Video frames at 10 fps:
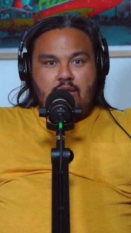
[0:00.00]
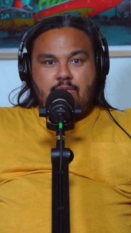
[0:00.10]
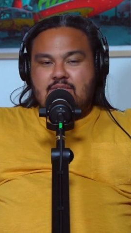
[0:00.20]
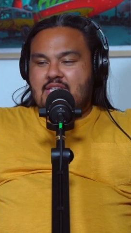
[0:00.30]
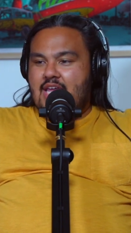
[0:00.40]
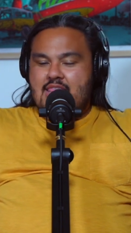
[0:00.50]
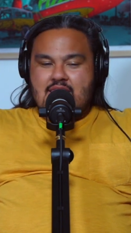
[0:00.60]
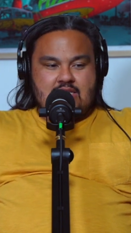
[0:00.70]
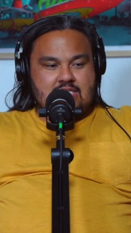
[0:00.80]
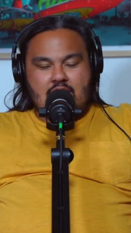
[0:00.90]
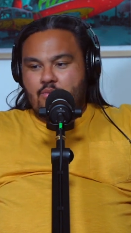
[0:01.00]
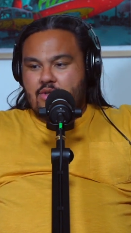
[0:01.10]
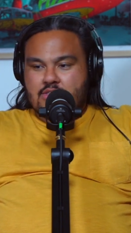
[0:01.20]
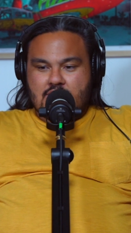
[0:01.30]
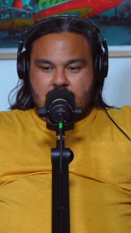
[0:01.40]
It was like this, it
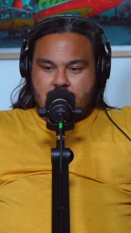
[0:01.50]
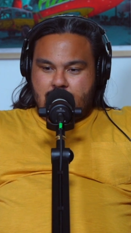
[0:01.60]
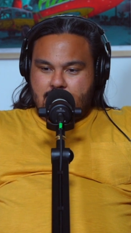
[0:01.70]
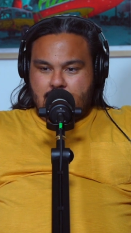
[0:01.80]
was this,